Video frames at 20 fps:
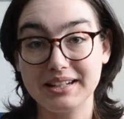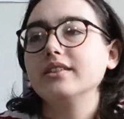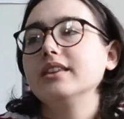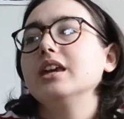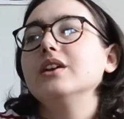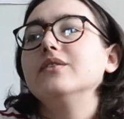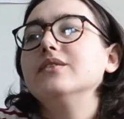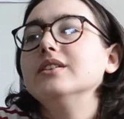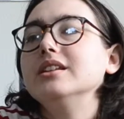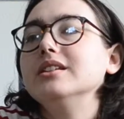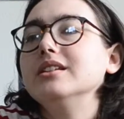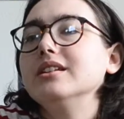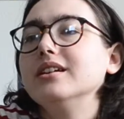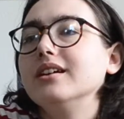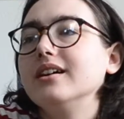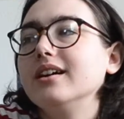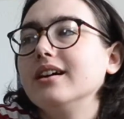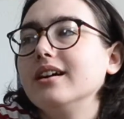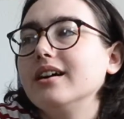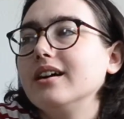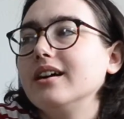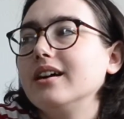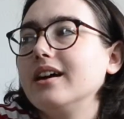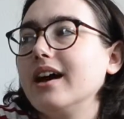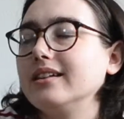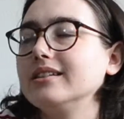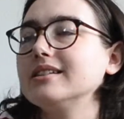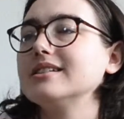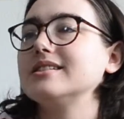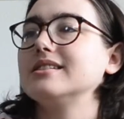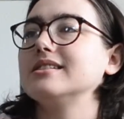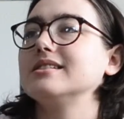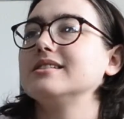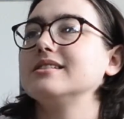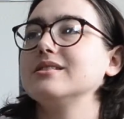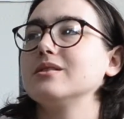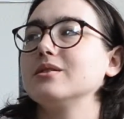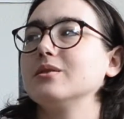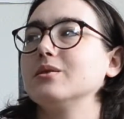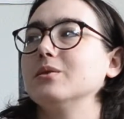Even
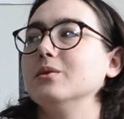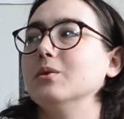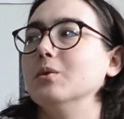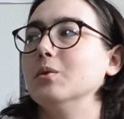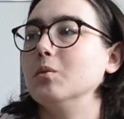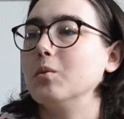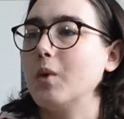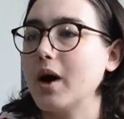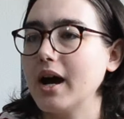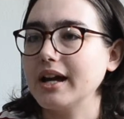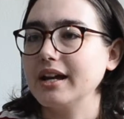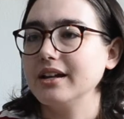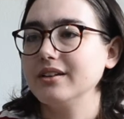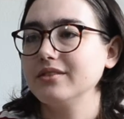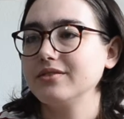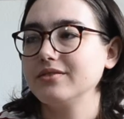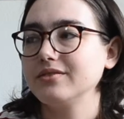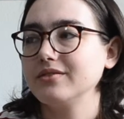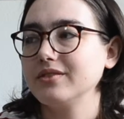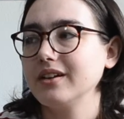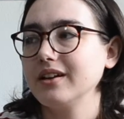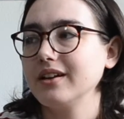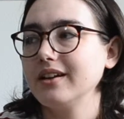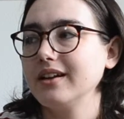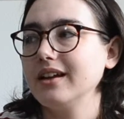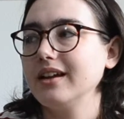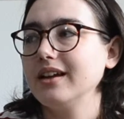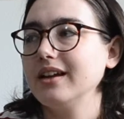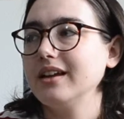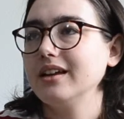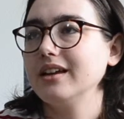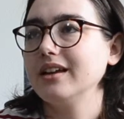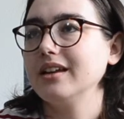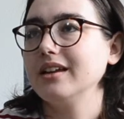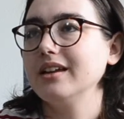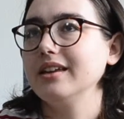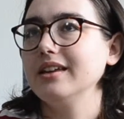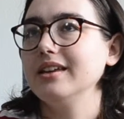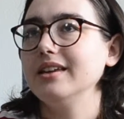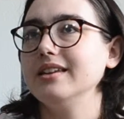Ellis's wife
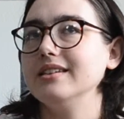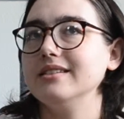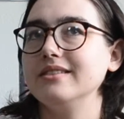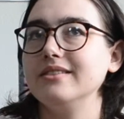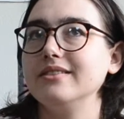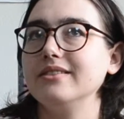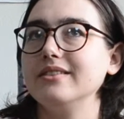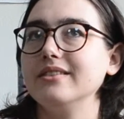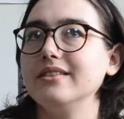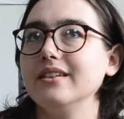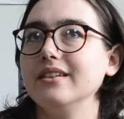is